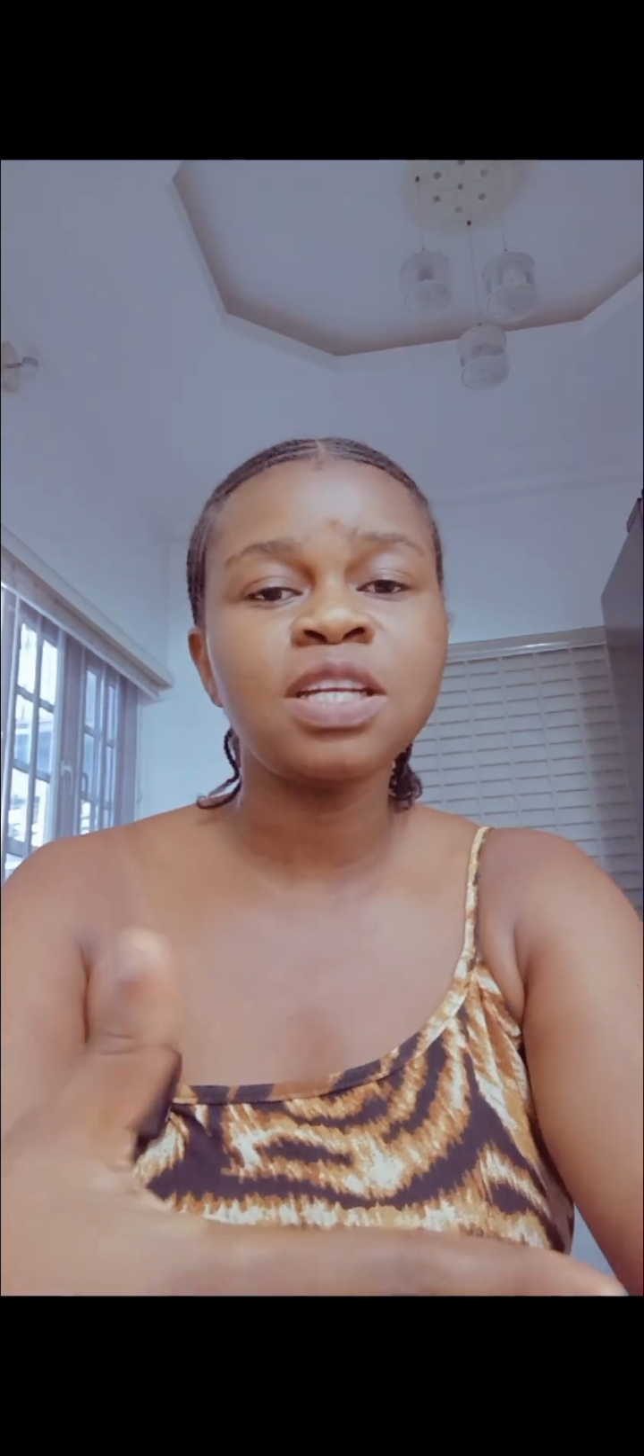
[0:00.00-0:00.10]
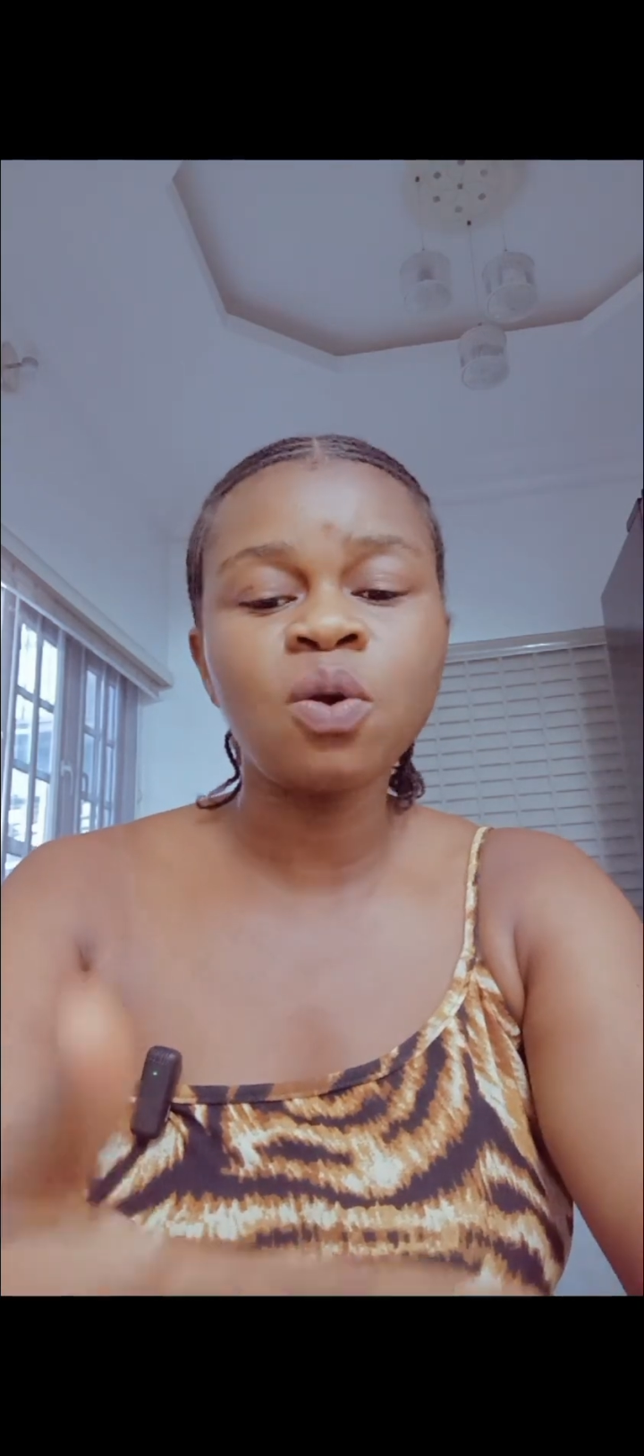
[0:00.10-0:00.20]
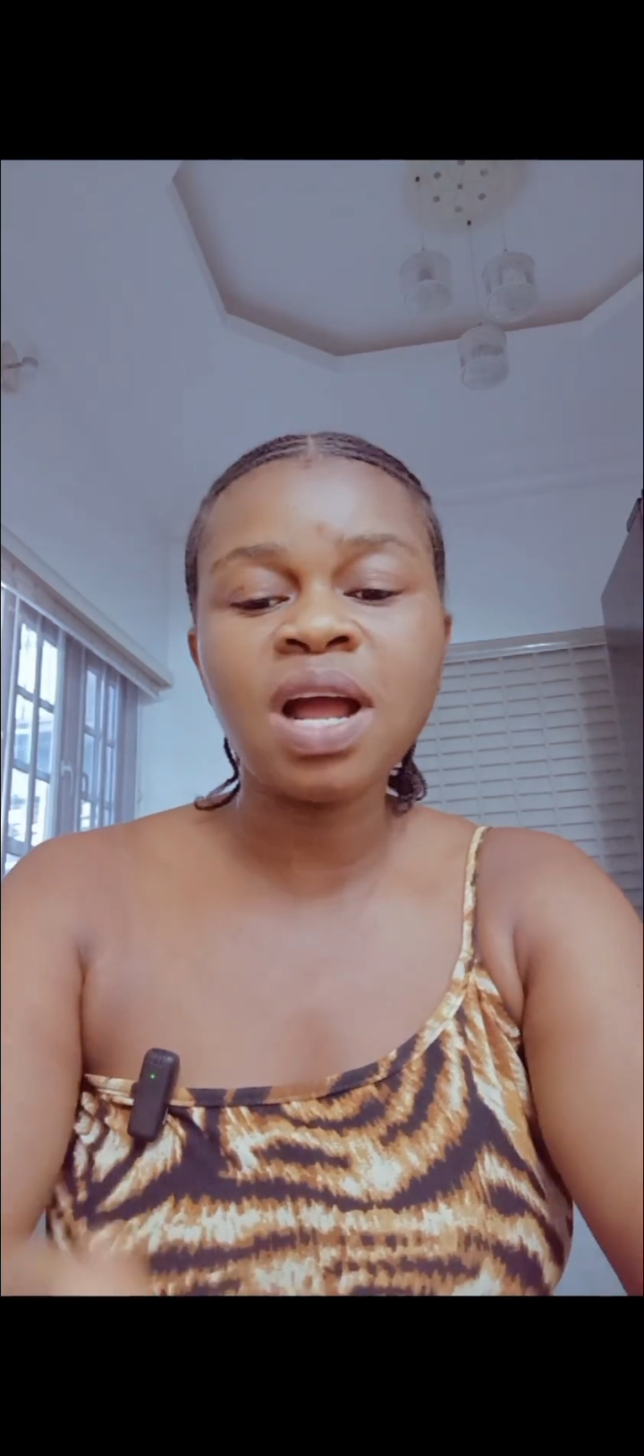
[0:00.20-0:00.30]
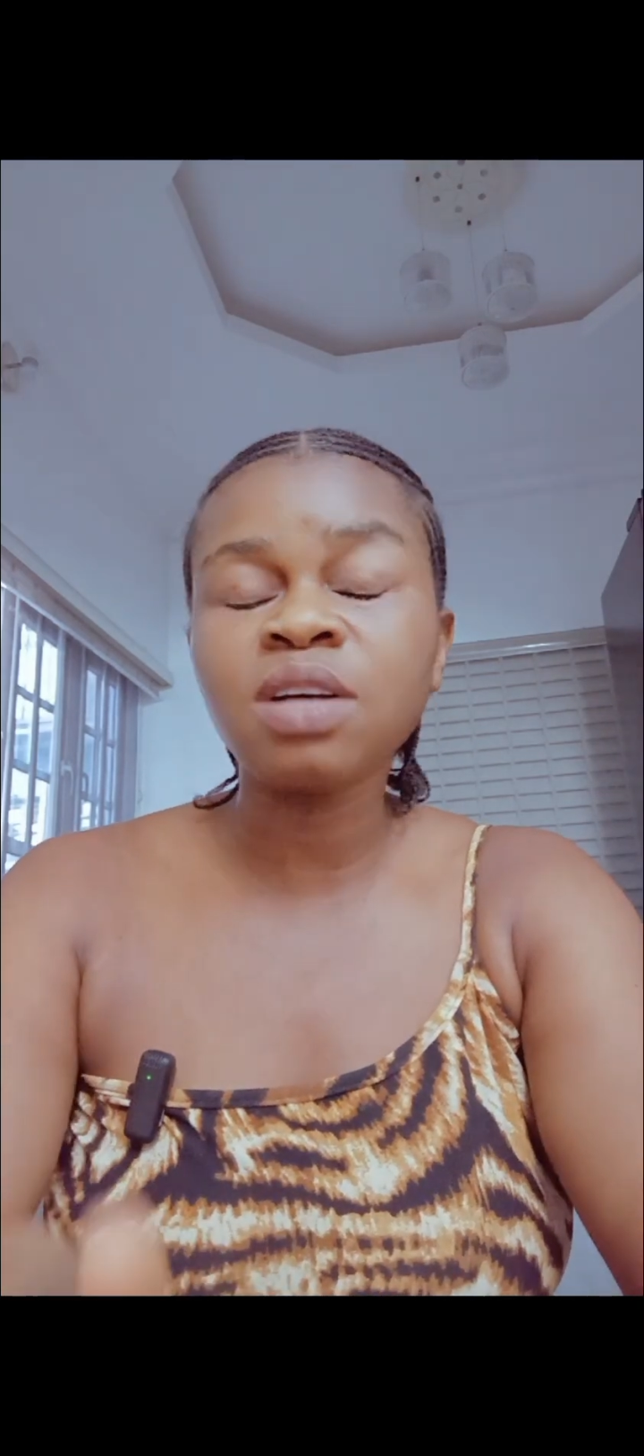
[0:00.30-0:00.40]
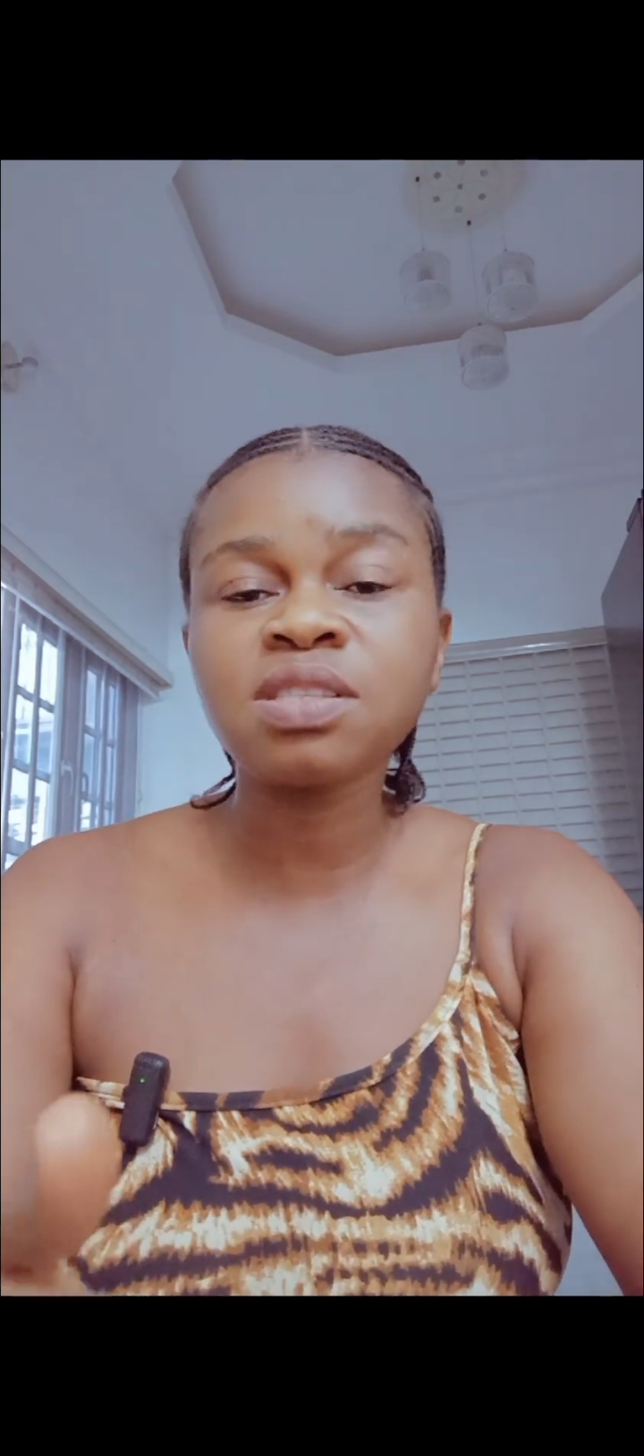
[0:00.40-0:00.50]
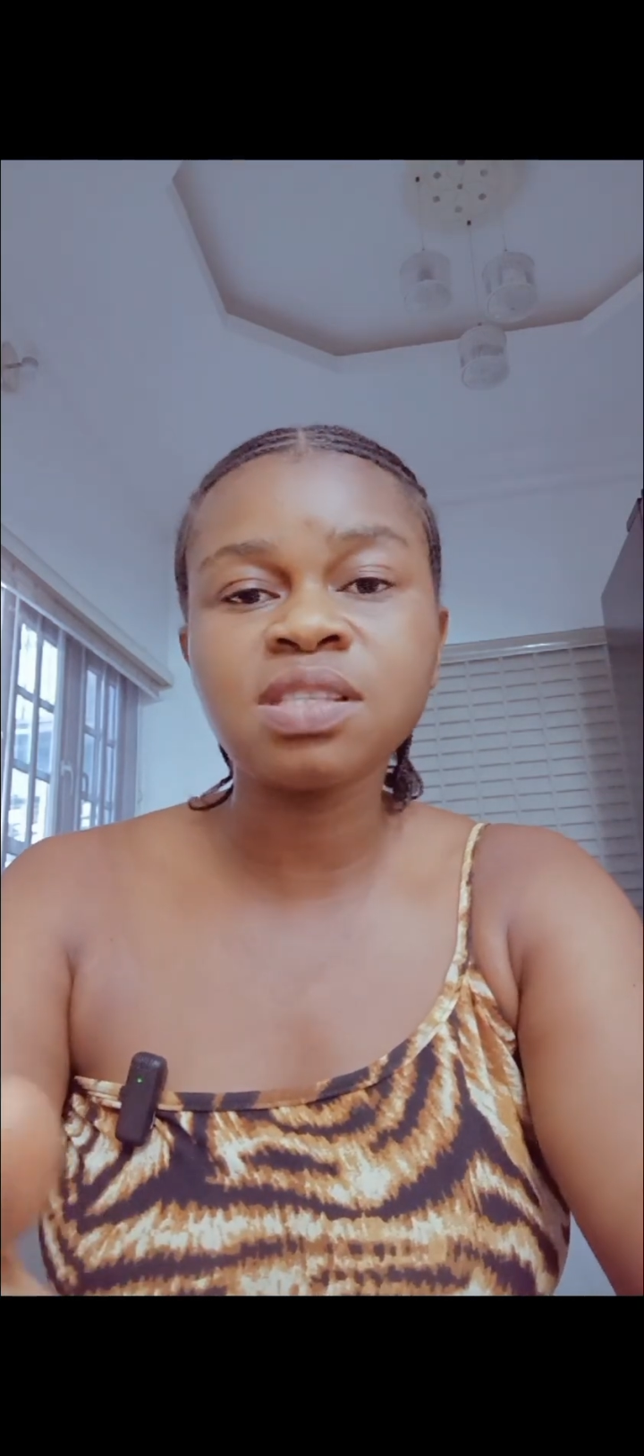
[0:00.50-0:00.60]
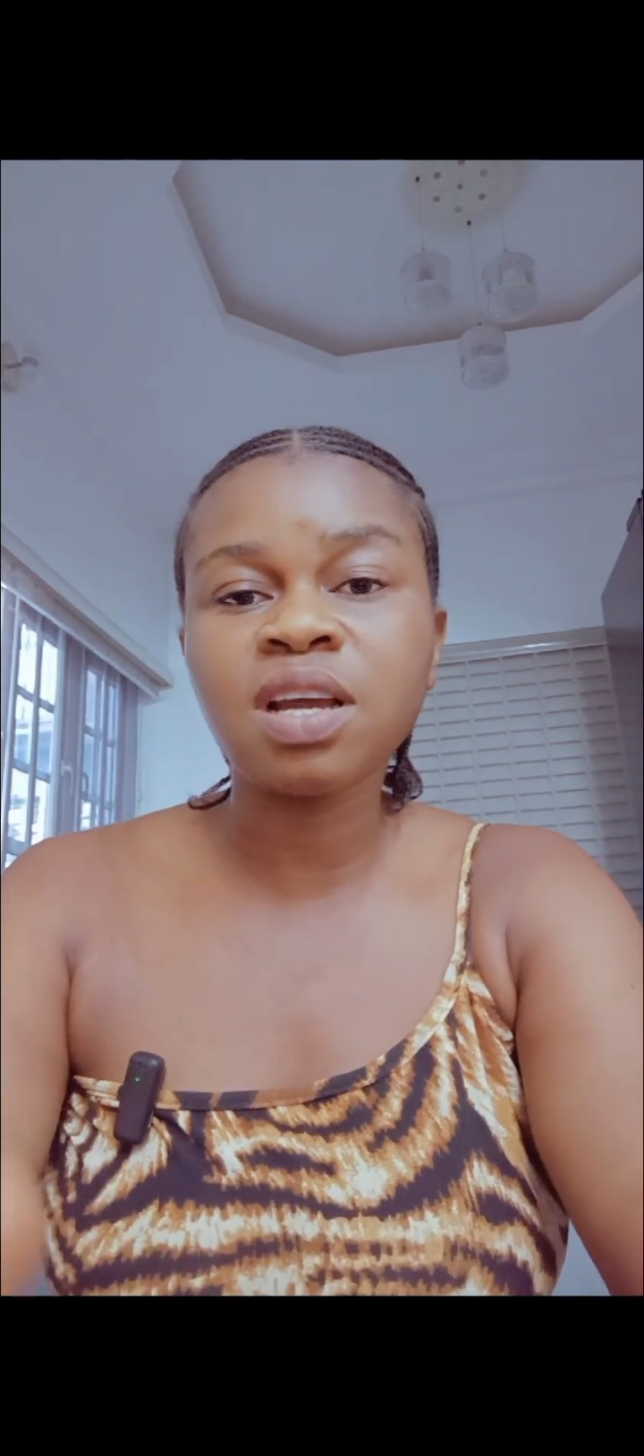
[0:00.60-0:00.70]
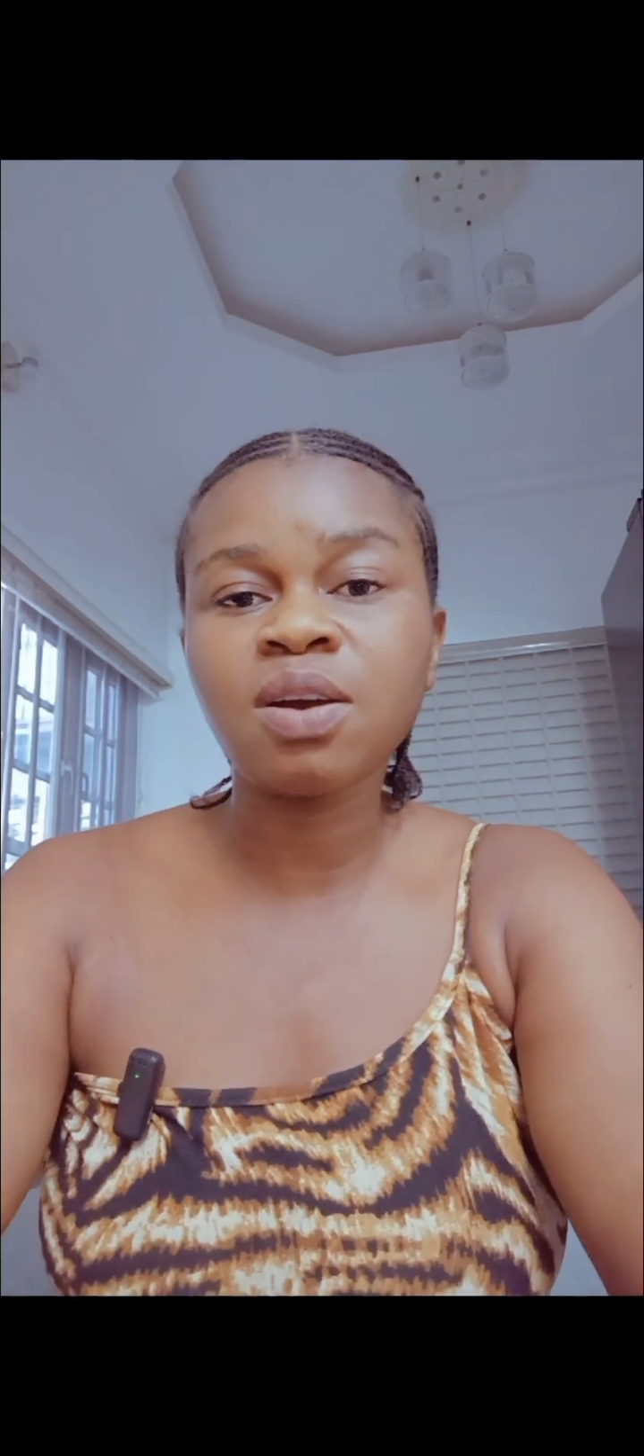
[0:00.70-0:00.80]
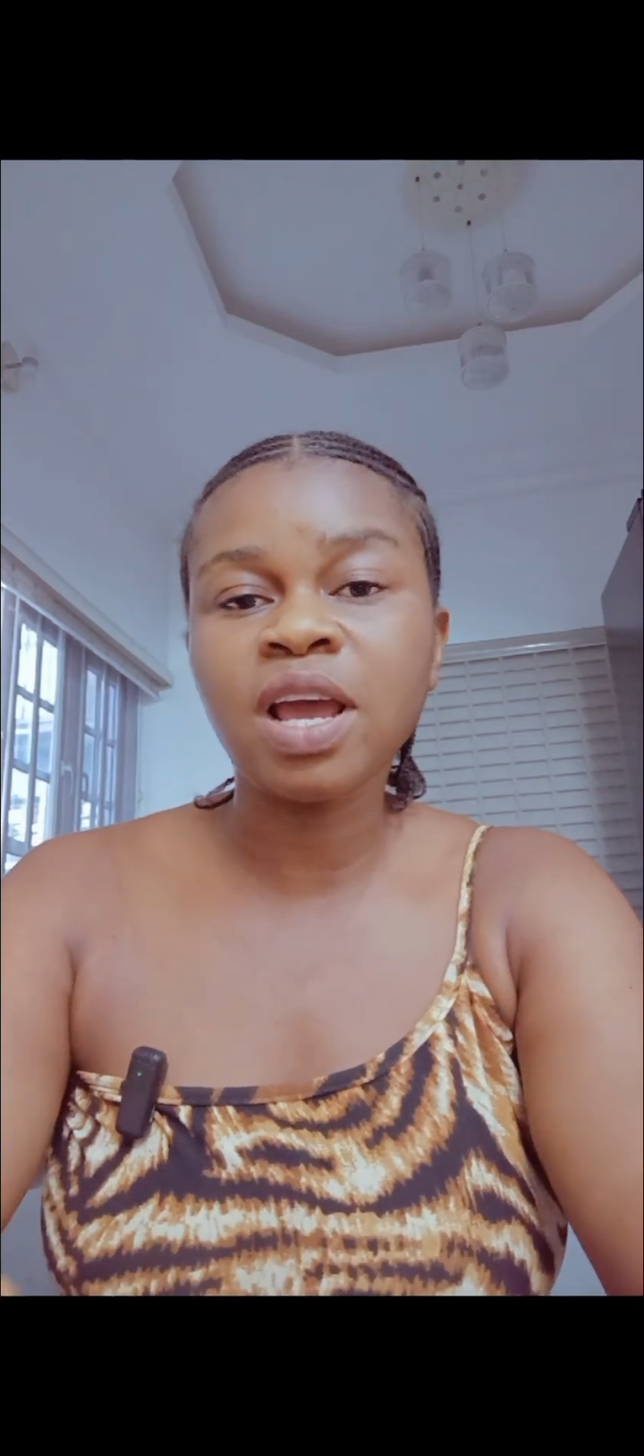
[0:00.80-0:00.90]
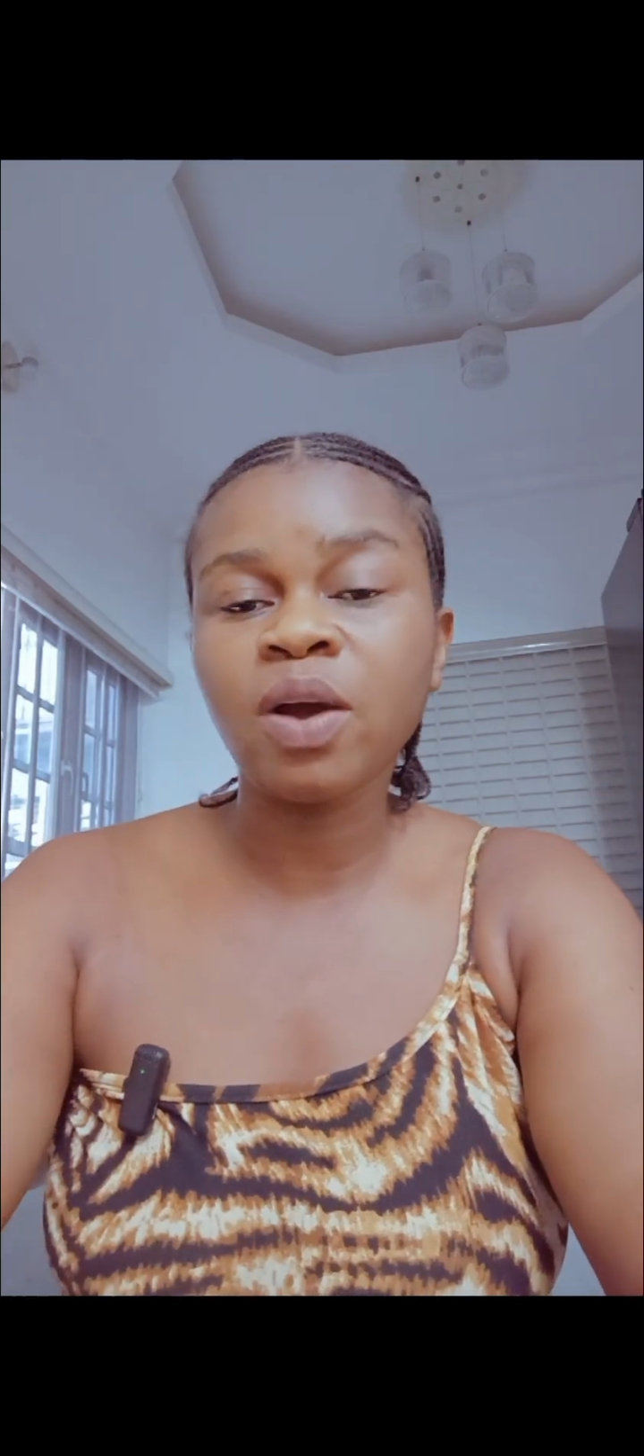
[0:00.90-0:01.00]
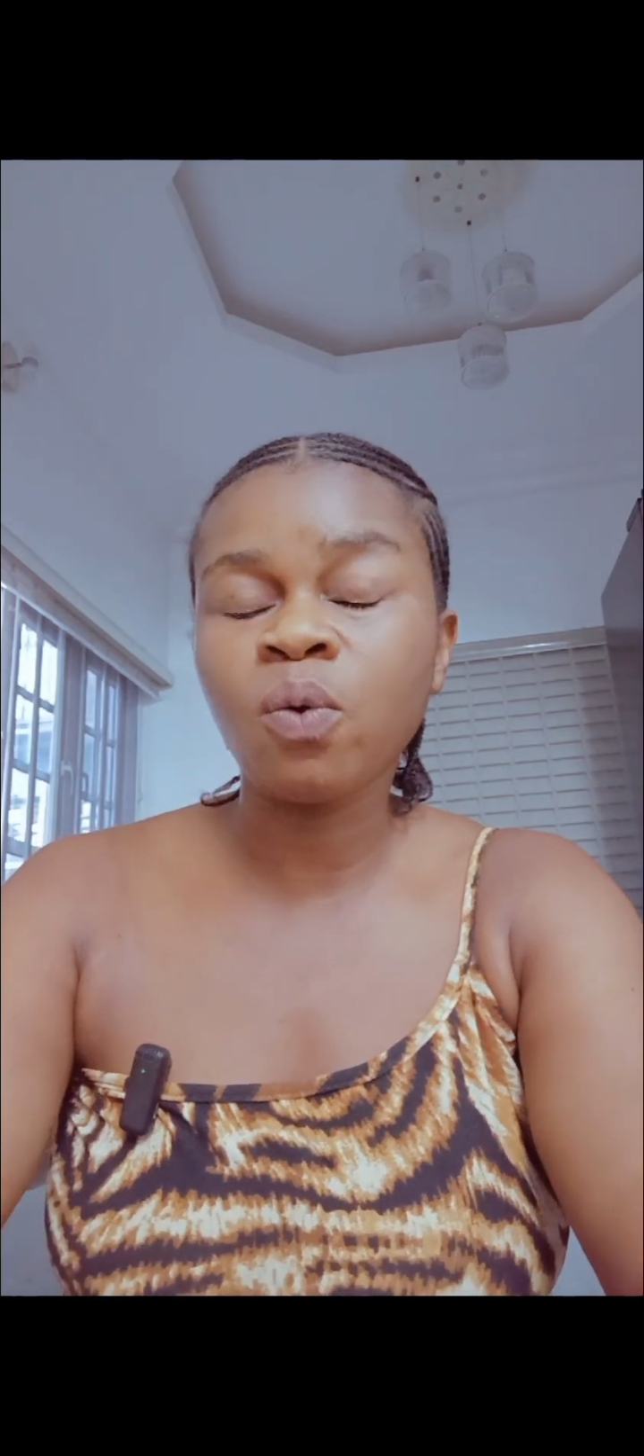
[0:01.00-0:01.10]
They'll count the